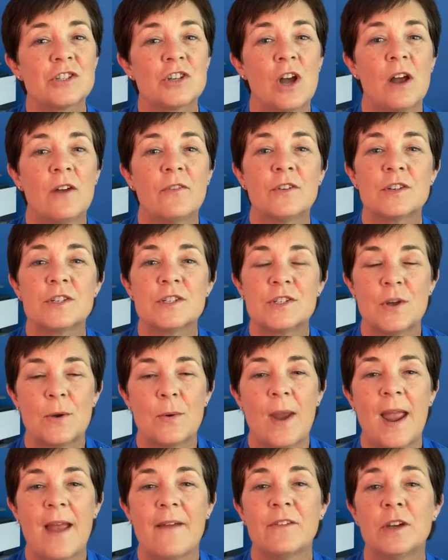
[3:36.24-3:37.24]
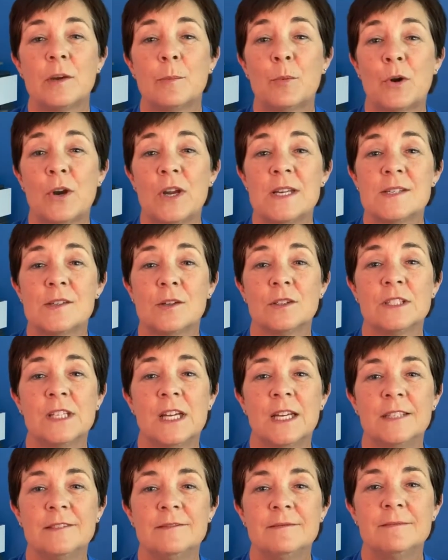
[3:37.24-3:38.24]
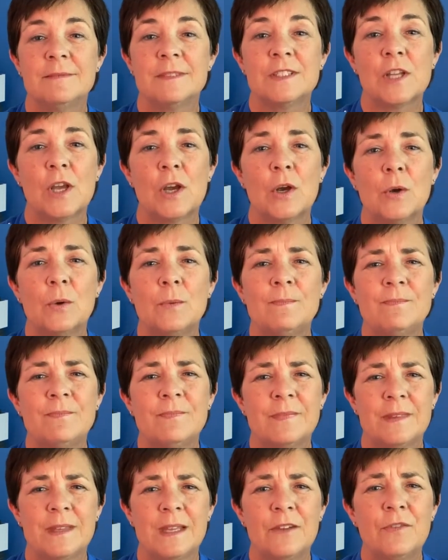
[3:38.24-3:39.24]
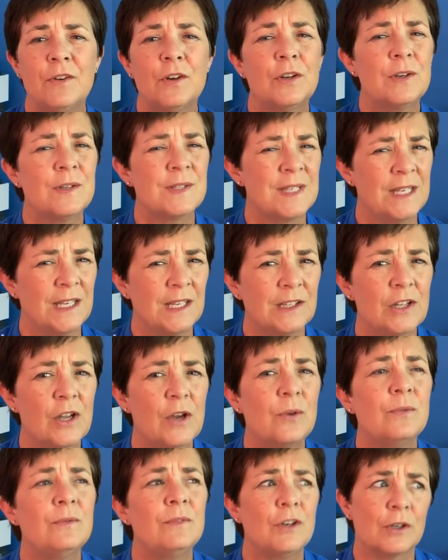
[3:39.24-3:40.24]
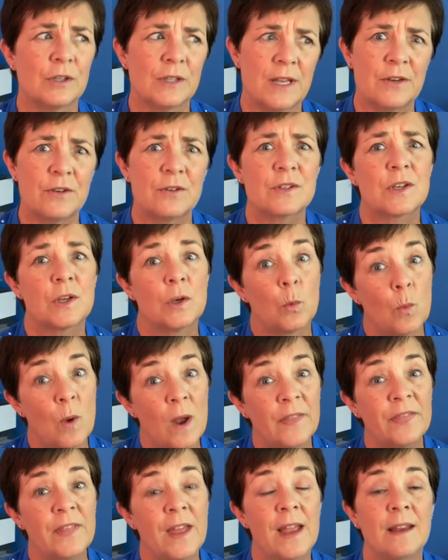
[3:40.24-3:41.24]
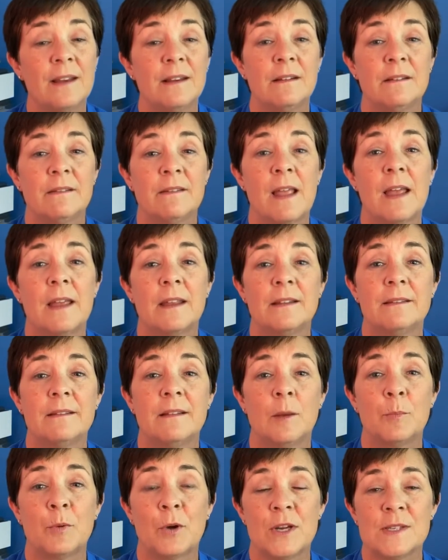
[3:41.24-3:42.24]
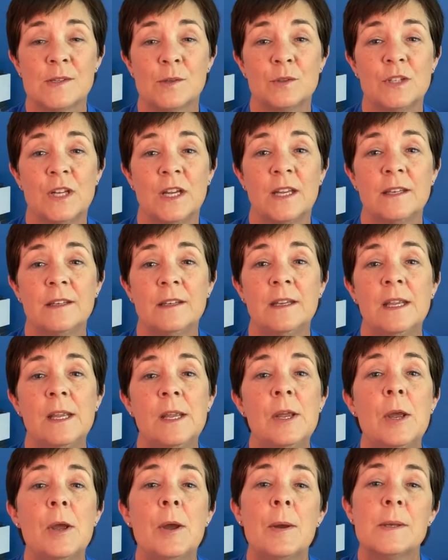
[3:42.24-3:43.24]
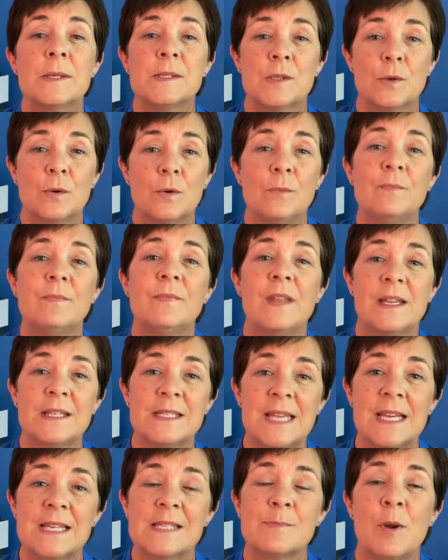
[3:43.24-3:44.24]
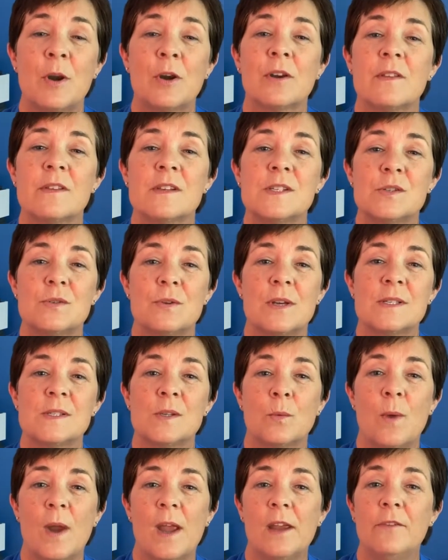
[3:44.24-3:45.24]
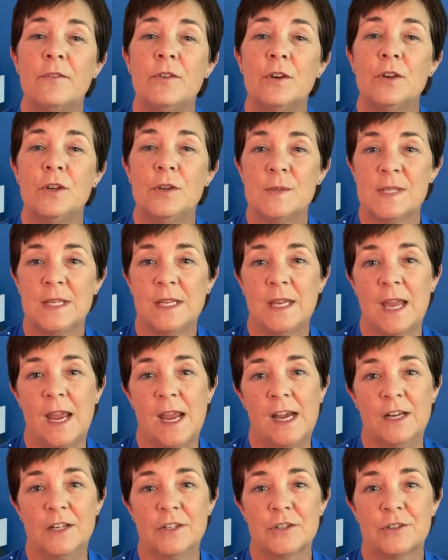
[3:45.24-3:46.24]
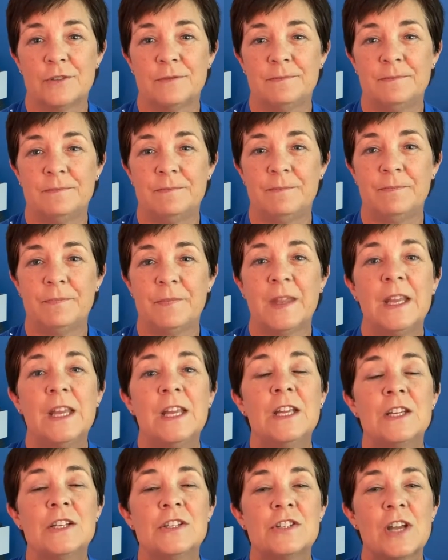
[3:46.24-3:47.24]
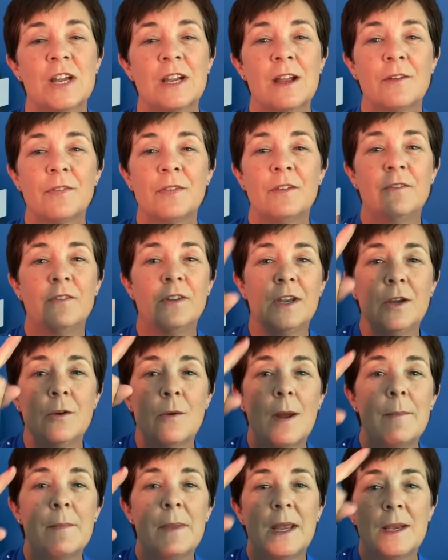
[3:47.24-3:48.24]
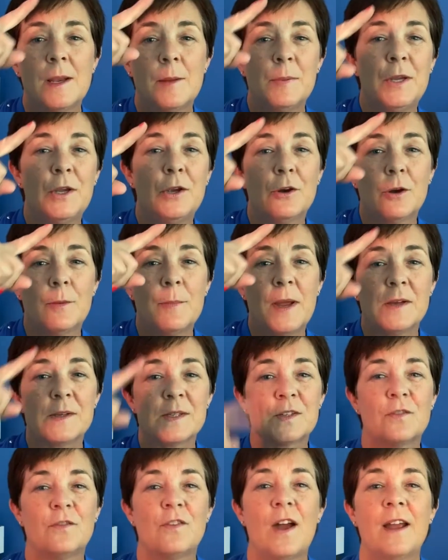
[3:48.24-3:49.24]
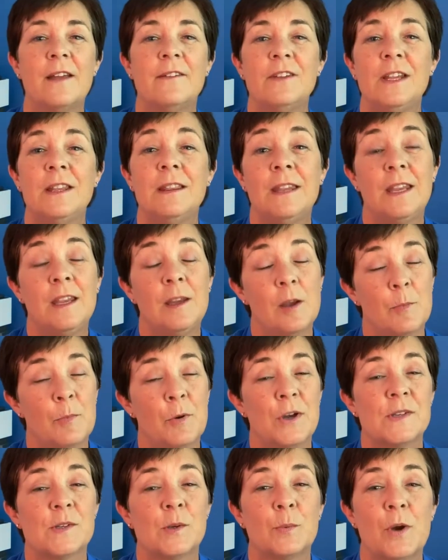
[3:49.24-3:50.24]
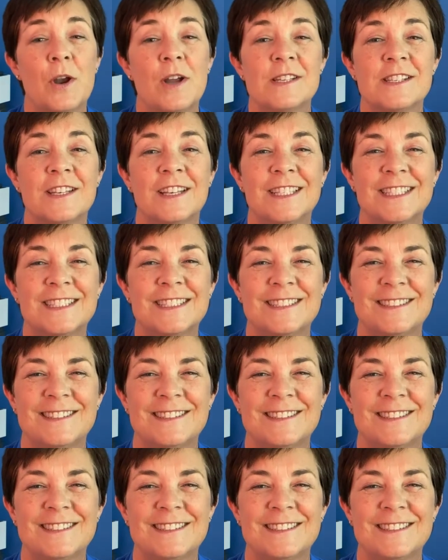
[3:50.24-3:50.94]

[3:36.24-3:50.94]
offers don't have an appraisal done, so if you're using a loan, your lender is going to want that appraisal done. So that takes part of the stress away if you're using cash. Check out the video I made up here about surviving the appraisal process.